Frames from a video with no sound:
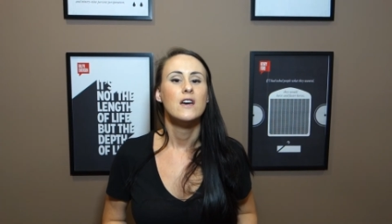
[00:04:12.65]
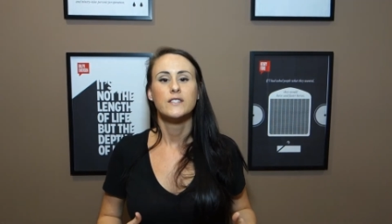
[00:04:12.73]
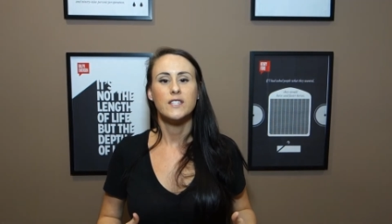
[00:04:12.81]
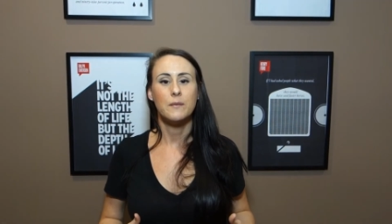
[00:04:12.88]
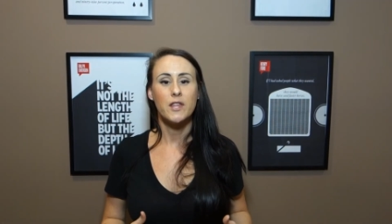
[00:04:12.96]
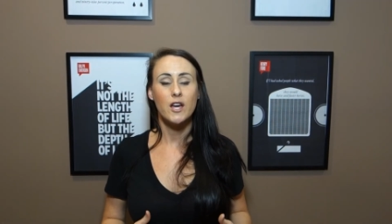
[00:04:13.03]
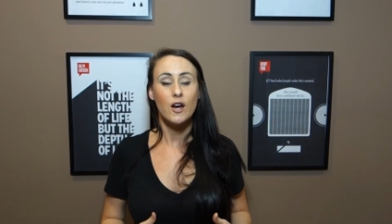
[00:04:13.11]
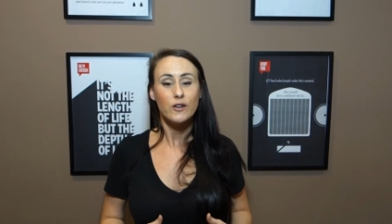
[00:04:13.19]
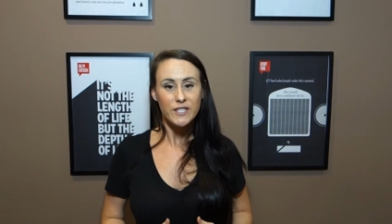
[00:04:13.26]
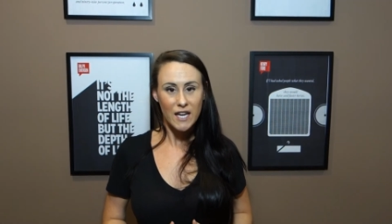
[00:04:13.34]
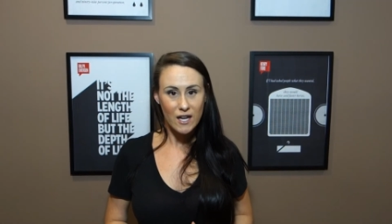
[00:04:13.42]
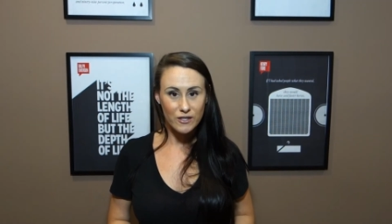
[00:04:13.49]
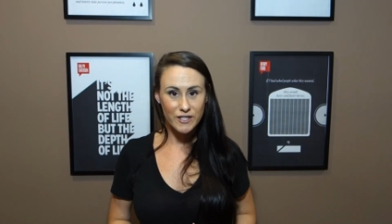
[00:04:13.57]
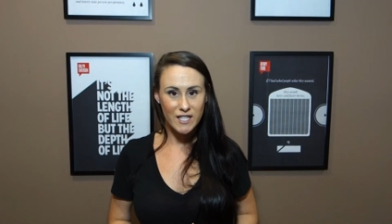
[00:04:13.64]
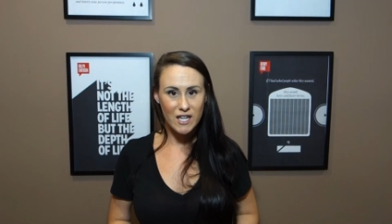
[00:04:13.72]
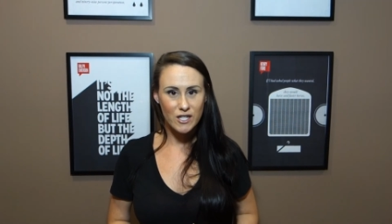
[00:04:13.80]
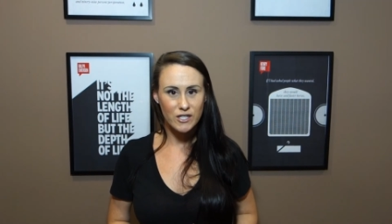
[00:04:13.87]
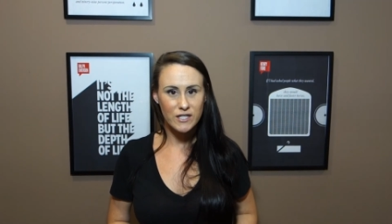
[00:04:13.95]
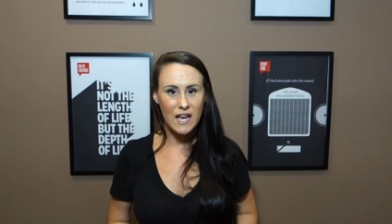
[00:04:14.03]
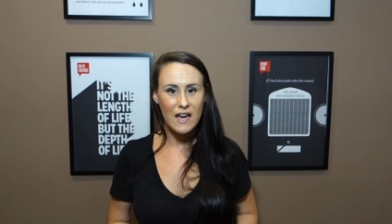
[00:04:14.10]
Some of the hotels that
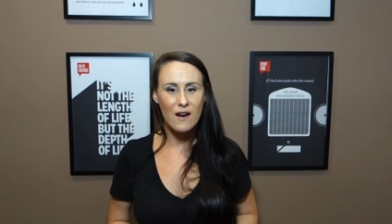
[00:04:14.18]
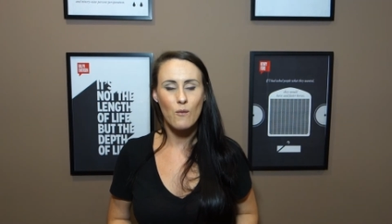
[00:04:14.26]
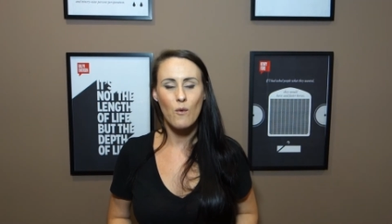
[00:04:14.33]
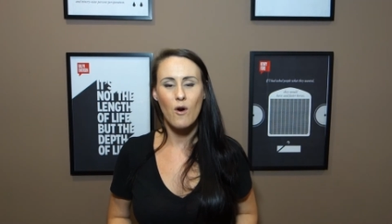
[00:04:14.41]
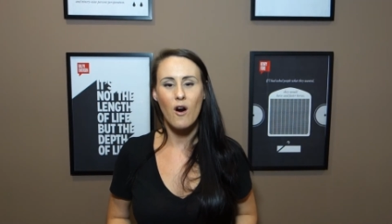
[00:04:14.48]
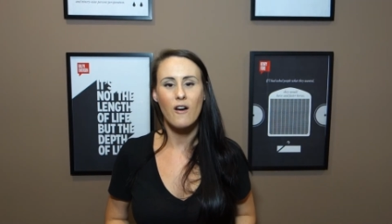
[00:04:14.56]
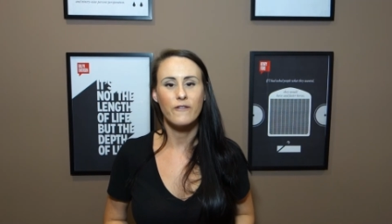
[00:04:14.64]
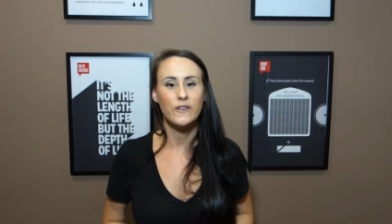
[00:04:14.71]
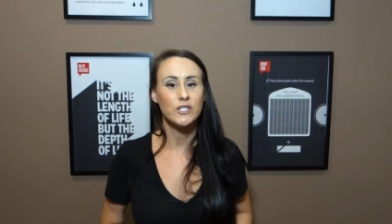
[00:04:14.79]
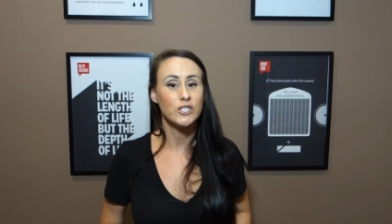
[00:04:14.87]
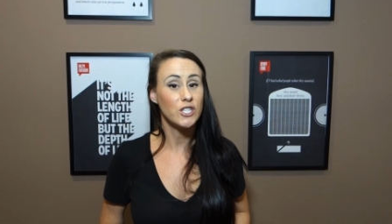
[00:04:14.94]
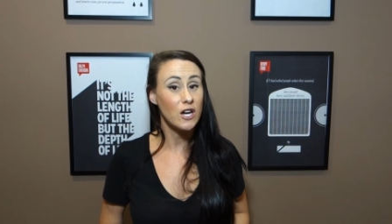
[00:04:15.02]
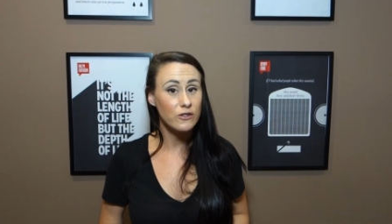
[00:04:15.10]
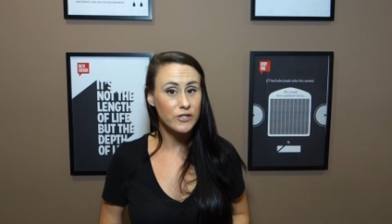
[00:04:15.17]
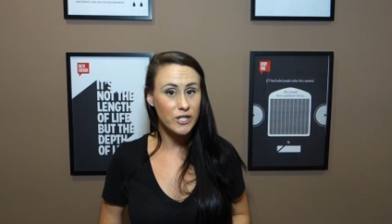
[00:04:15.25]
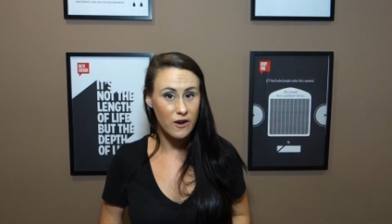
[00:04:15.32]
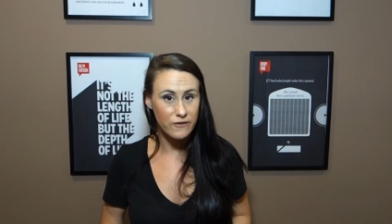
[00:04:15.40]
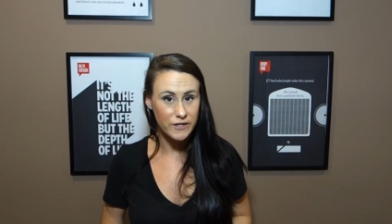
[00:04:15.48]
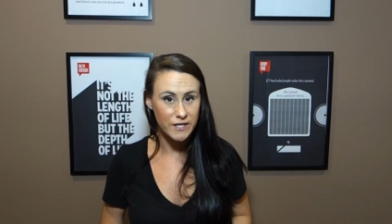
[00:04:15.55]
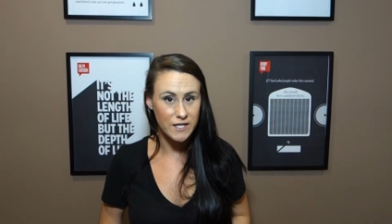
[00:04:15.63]
you stay at will offer shuttle
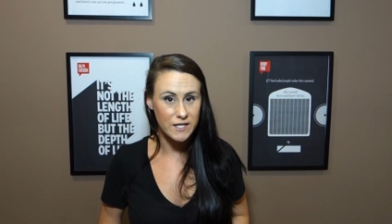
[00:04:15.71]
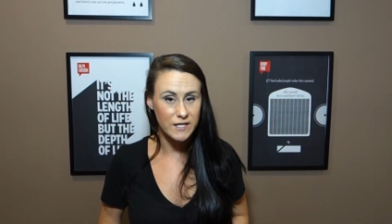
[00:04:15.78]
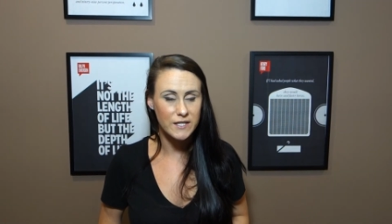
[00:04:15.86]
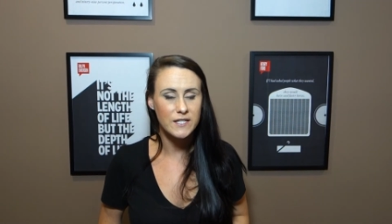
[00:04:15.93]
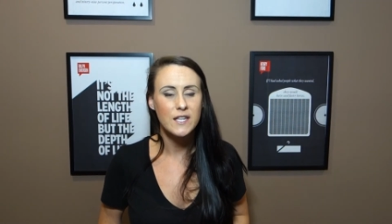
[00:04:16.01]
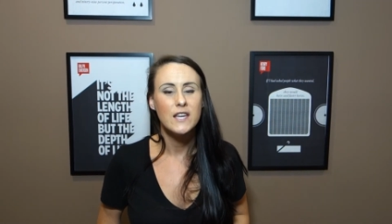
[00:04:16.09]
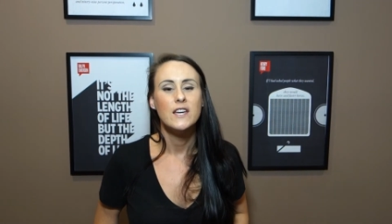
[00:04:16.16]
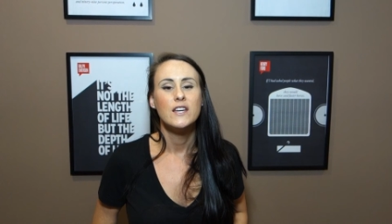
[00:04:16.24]
services.